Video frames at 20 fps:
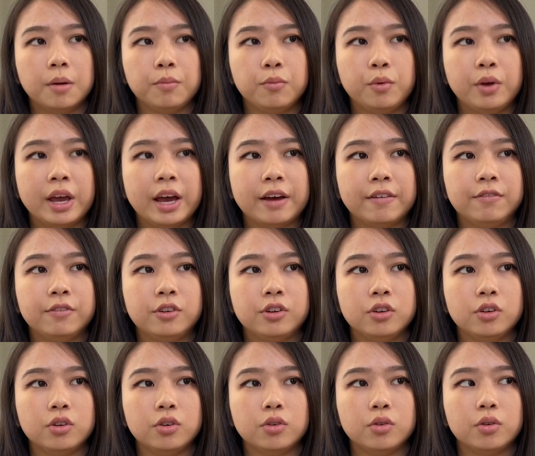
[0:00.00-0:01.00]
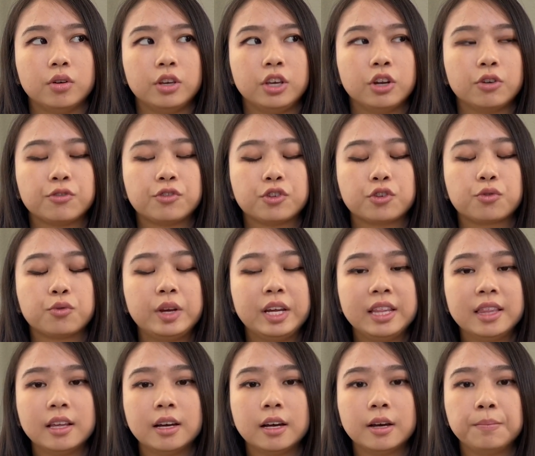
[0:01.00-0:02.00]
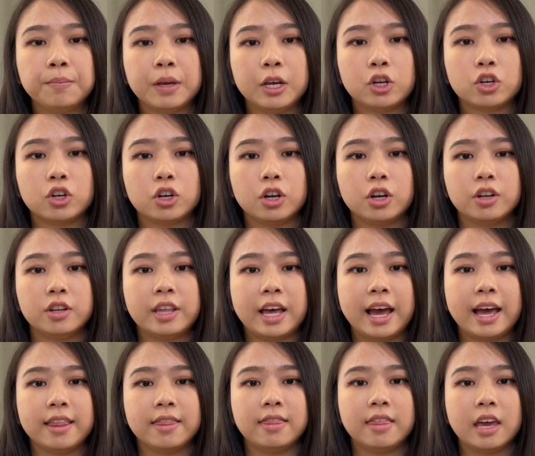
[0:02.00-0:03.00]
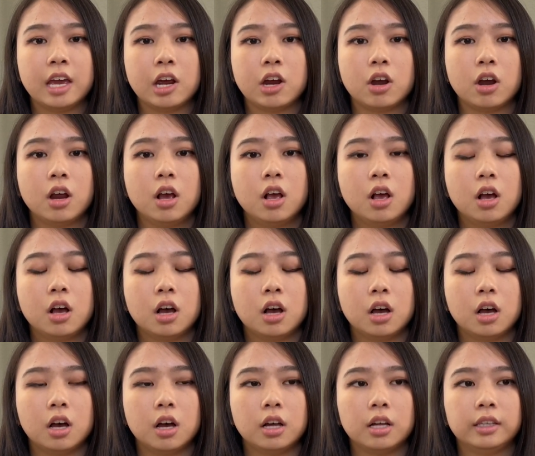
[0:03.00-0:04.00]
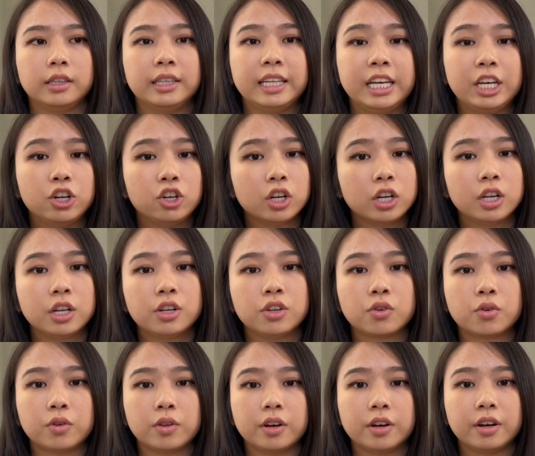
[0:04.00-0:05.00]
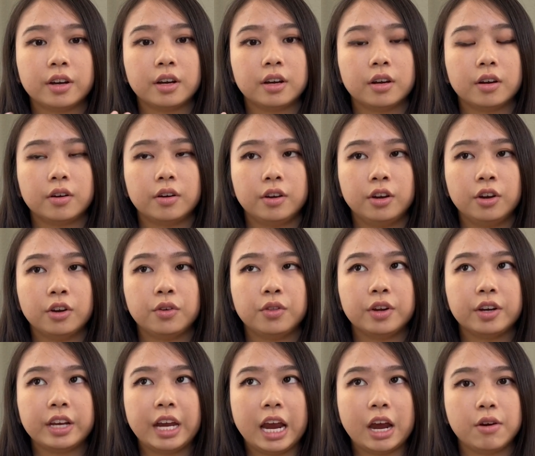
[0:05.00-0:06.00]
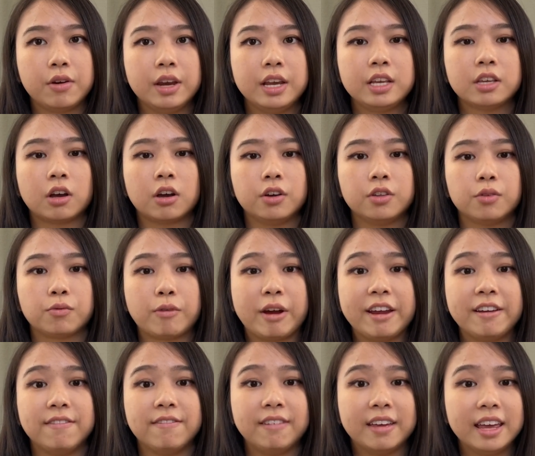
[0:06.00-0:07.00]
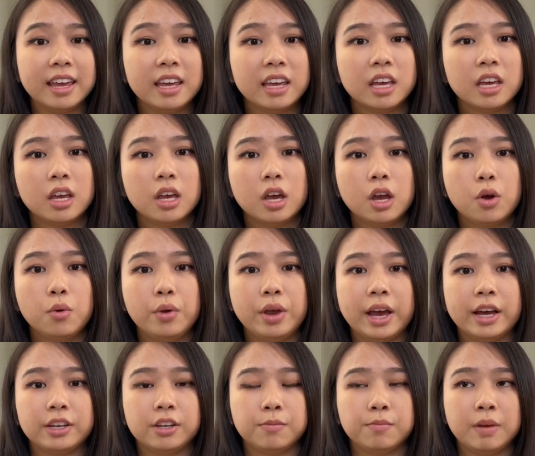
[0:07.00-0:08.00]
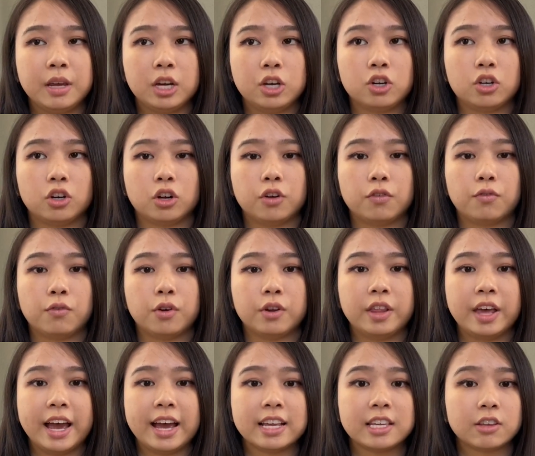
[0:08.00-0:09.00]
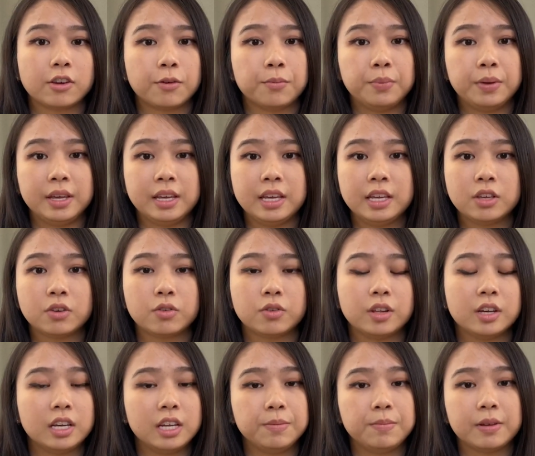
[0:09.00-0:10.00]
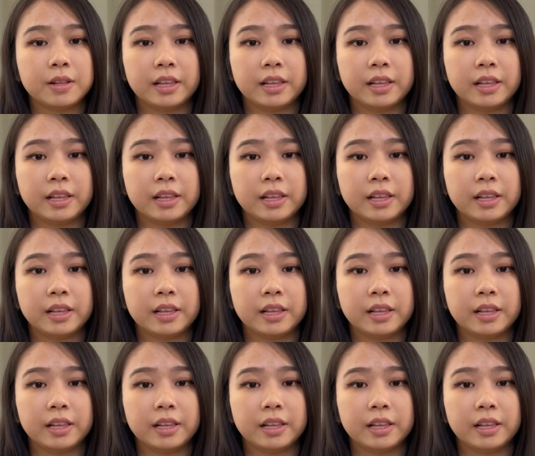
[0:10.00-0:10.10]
We have to, screen them, make sure that their lesions or their caries are the right fit. We had to make sure for the SRPs, or the deep